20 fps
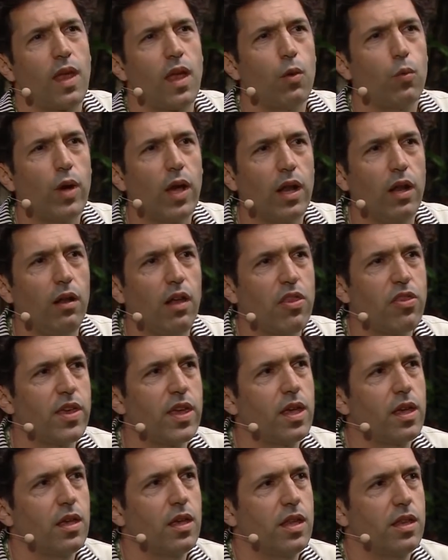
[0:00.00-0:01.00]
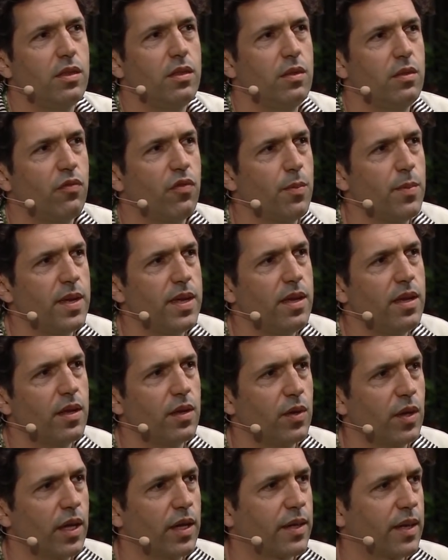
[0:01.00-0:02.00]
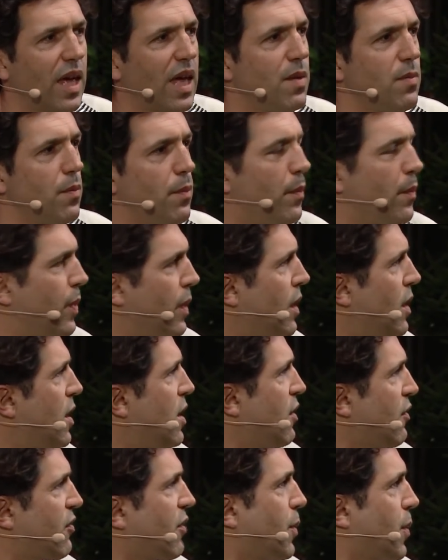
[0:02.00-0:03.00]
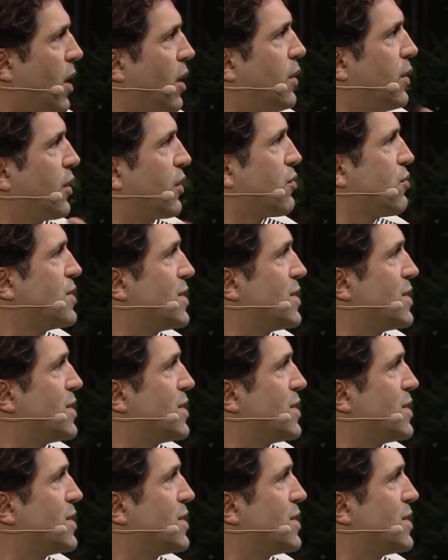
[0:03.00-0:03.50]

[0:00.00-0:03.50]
Well, I think it, for me, it, it came from going through